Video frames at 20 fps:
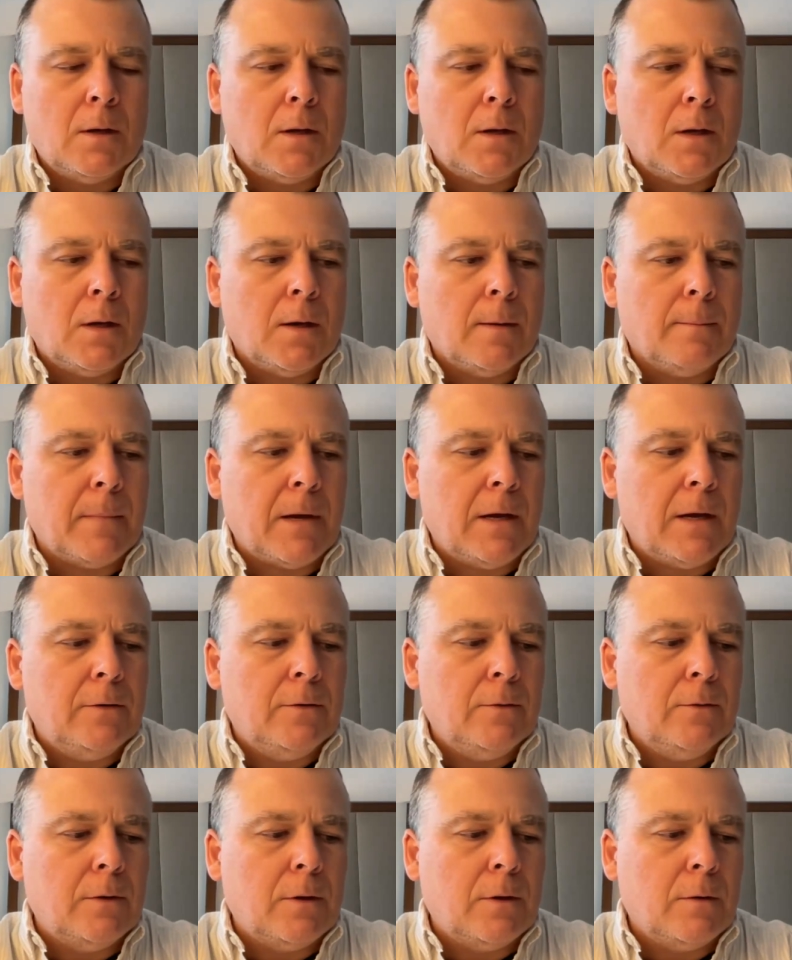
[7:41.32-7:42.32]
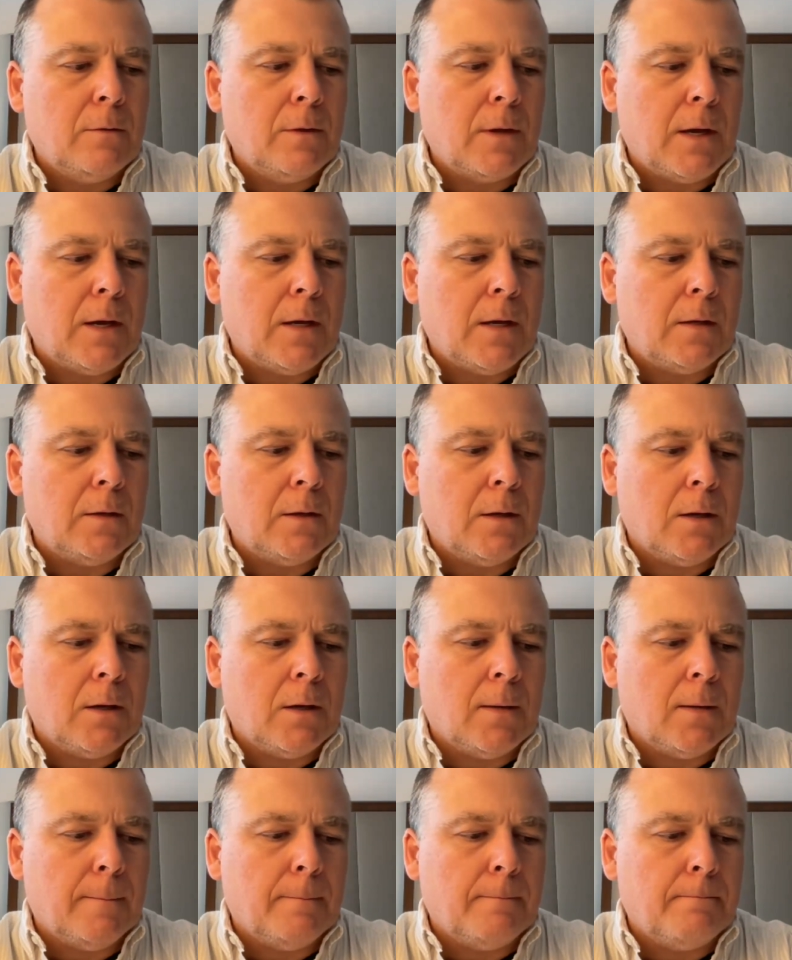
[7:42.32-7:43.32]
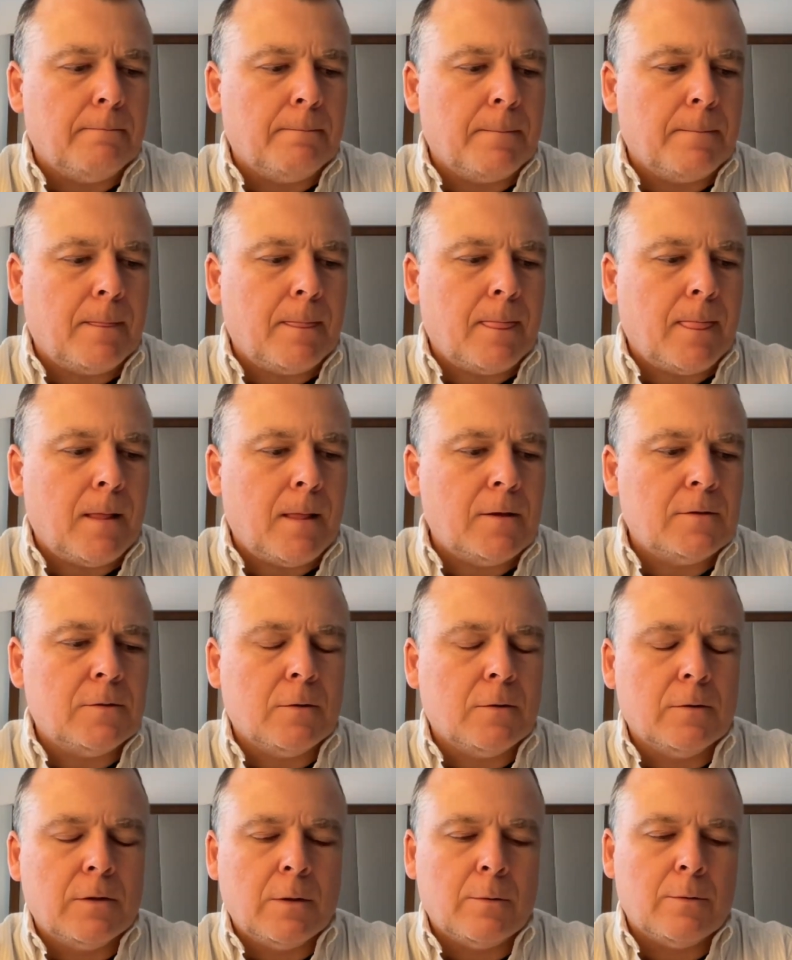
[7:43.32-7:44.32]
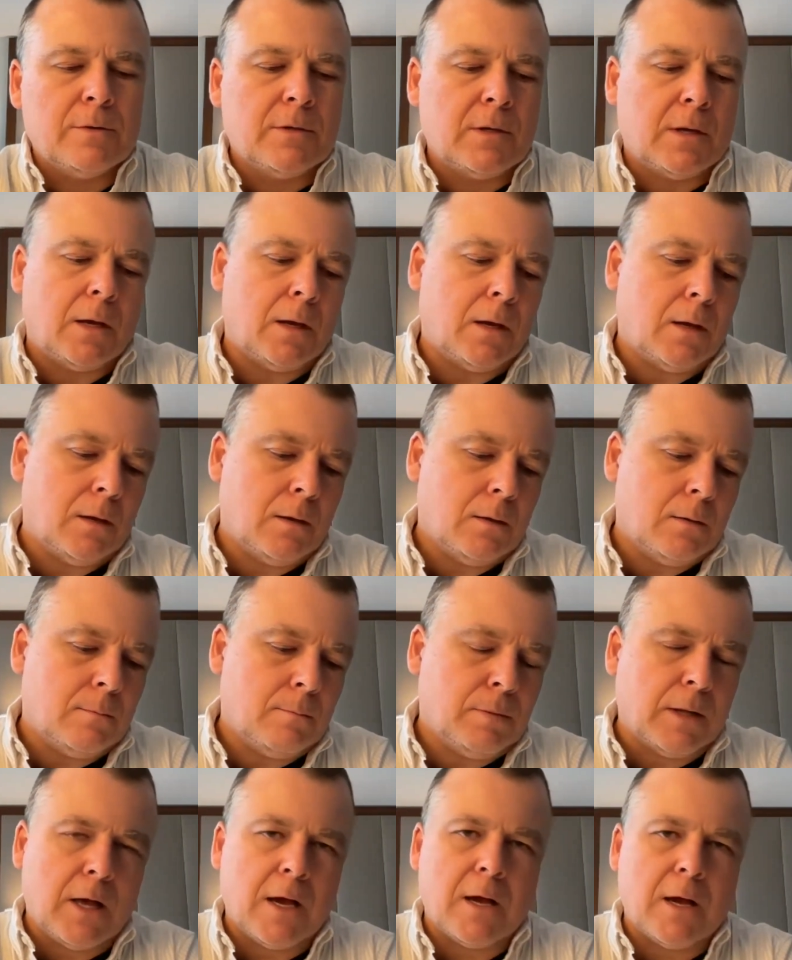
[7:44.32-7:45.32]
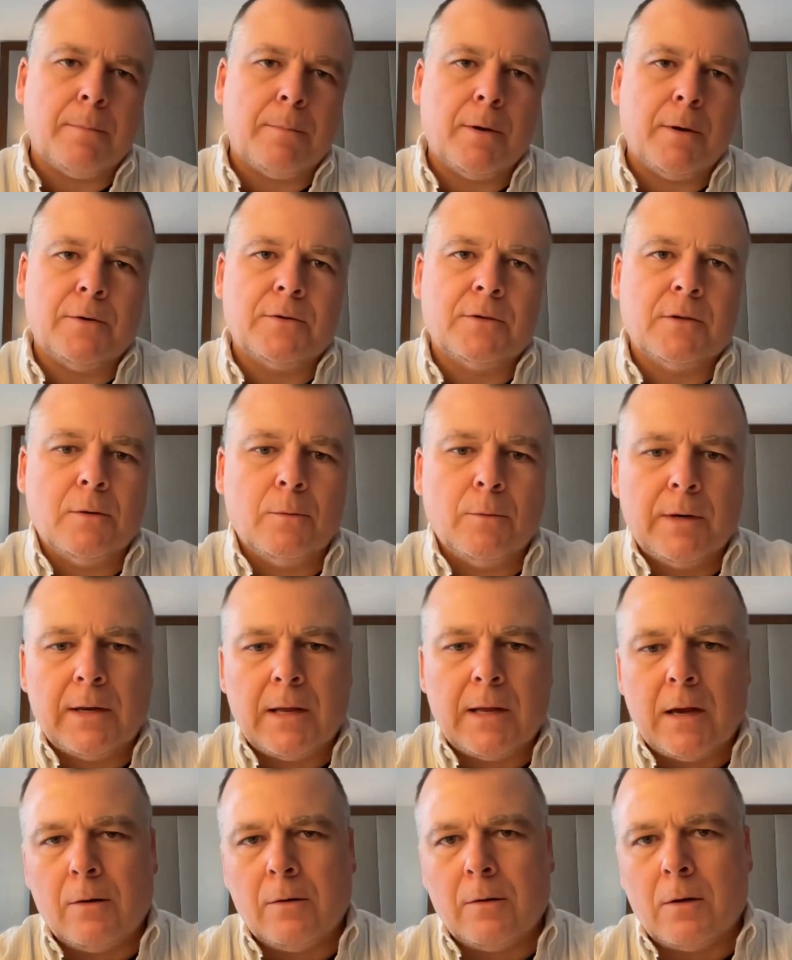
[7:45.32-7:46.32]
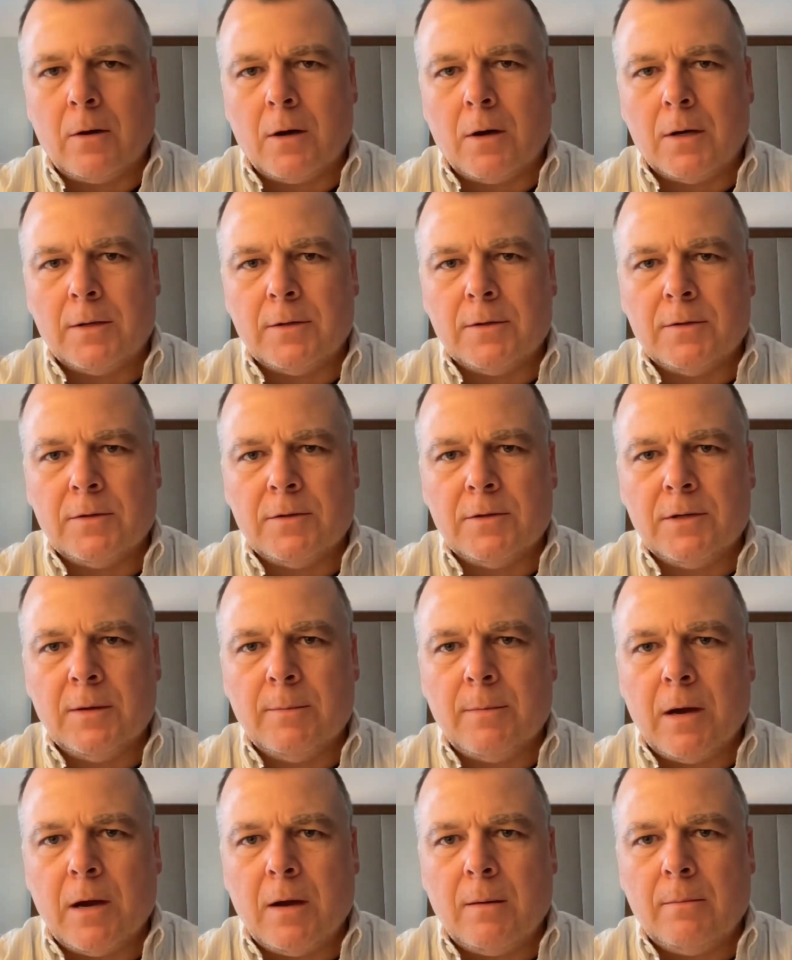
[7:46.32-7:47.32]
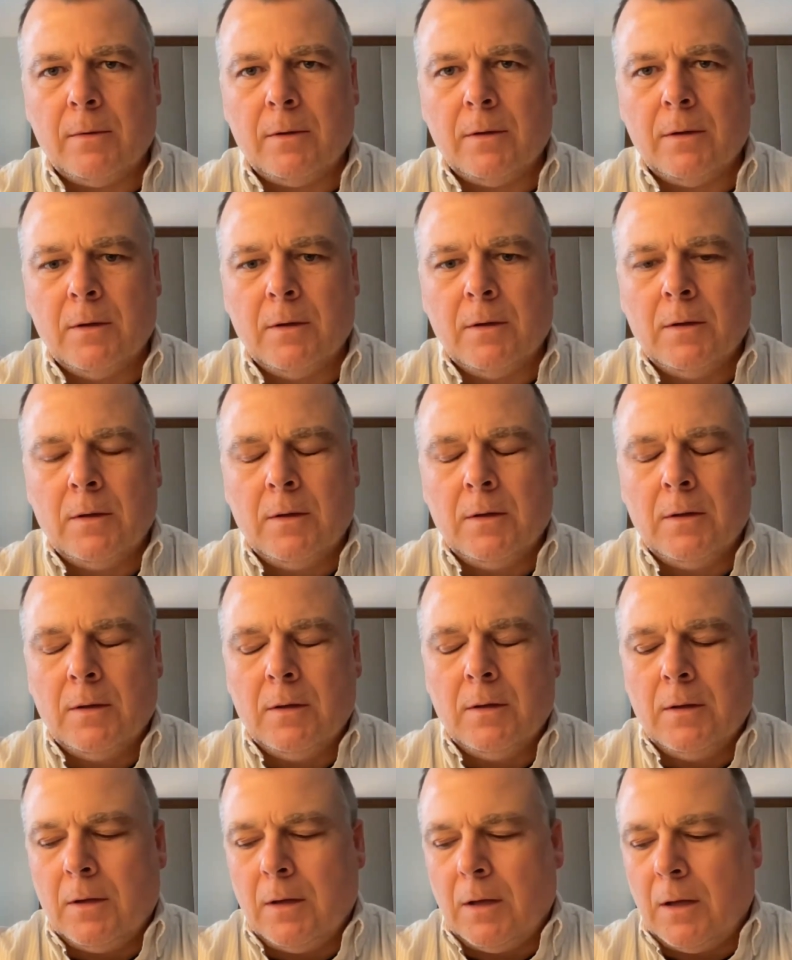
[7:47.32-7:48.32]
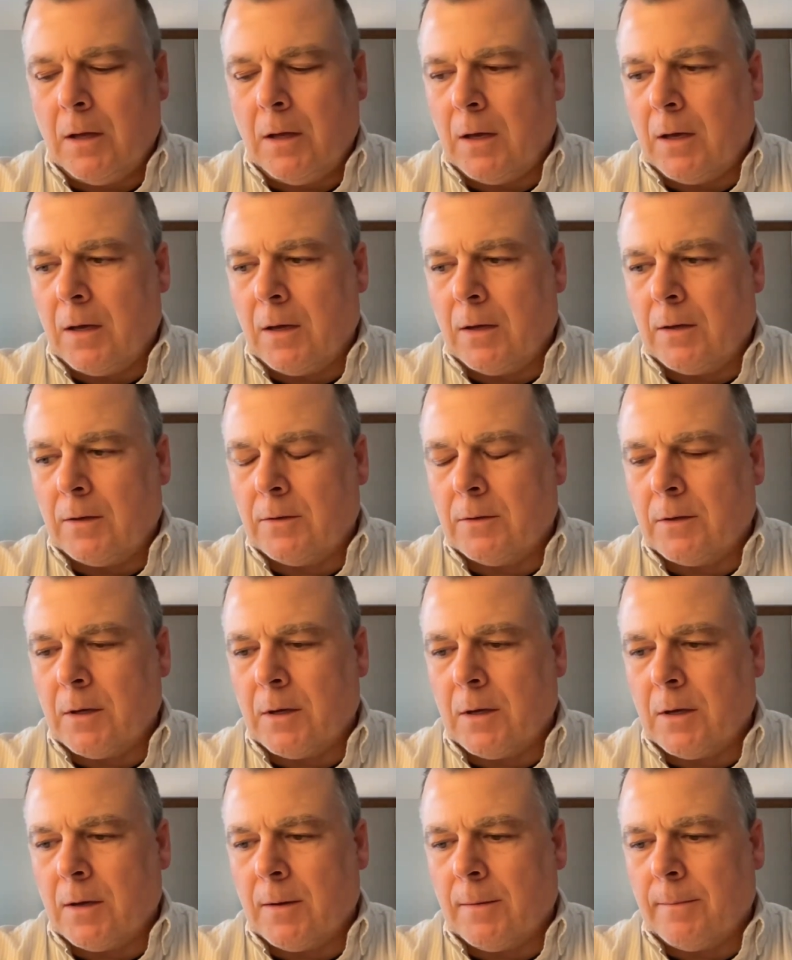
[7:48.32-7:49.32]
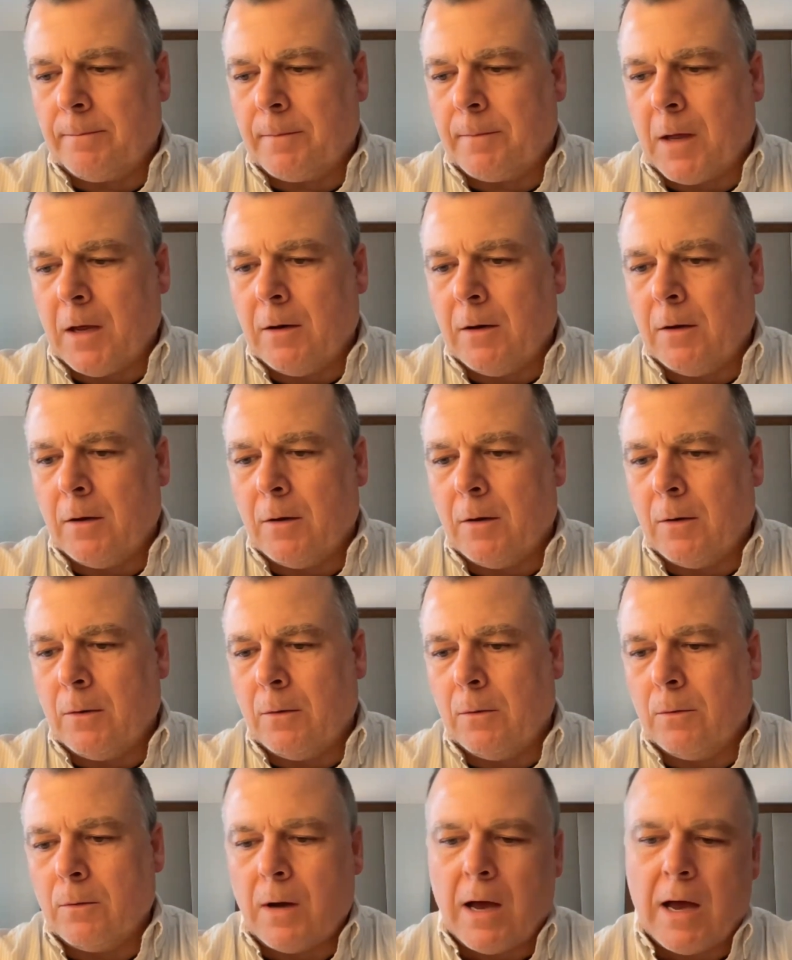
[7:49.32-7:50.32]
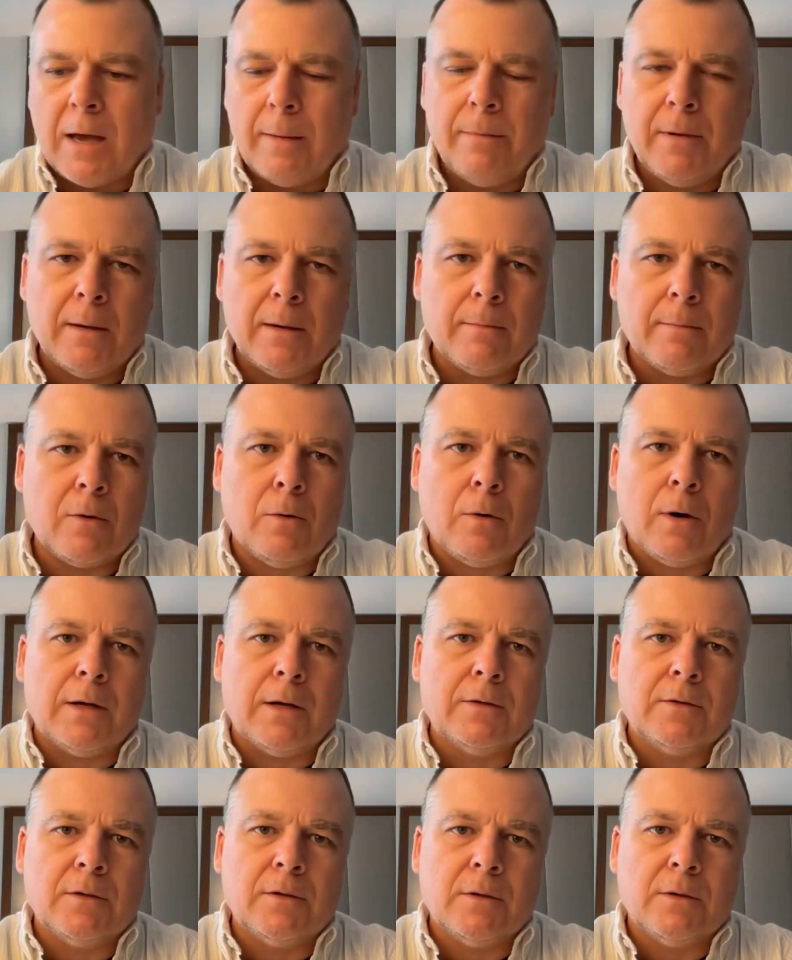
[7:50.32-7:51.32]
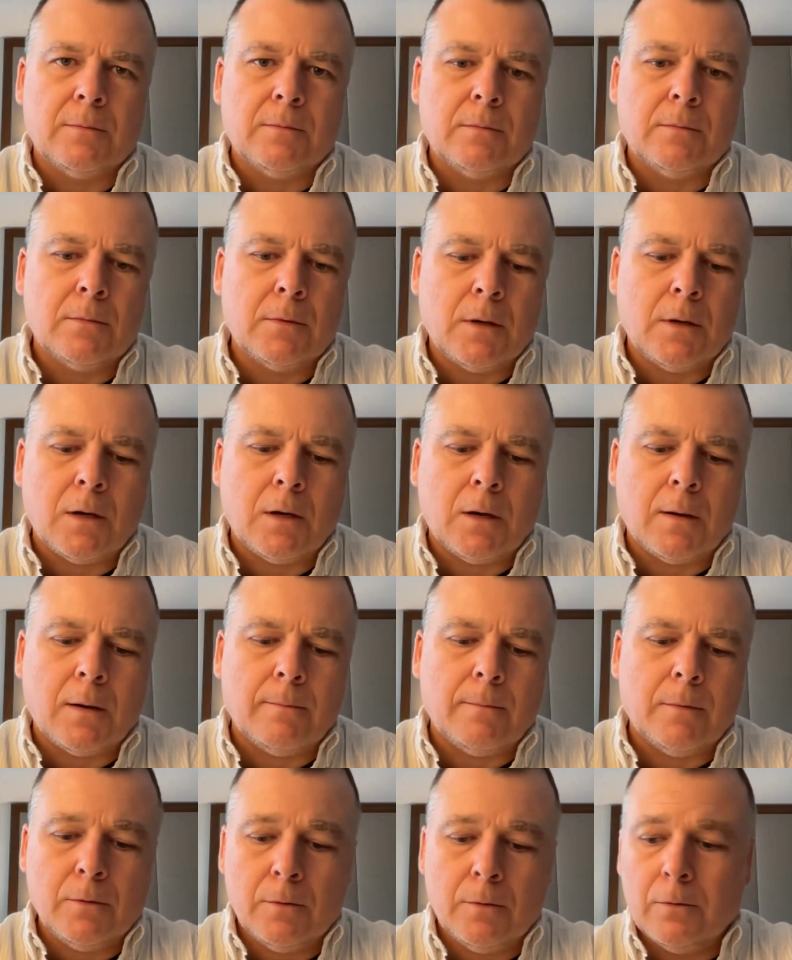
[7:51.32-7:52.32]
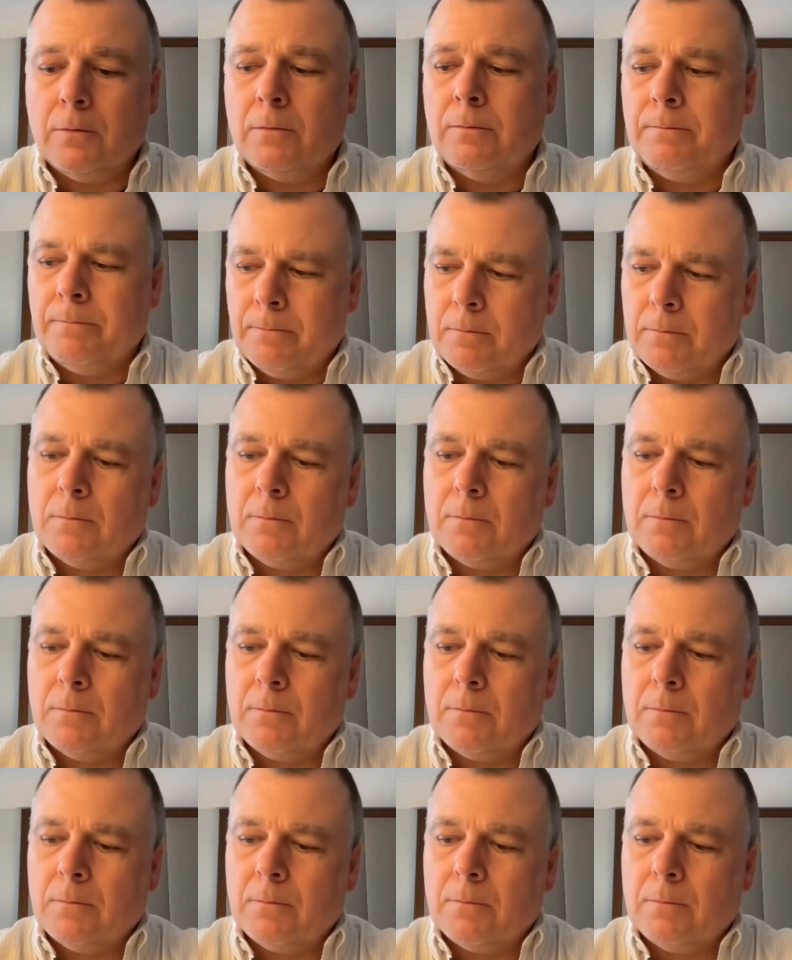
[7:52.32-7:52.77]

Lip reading: I do know that so there was a blog post that went out on CBOM, and I know IBM Quantum, who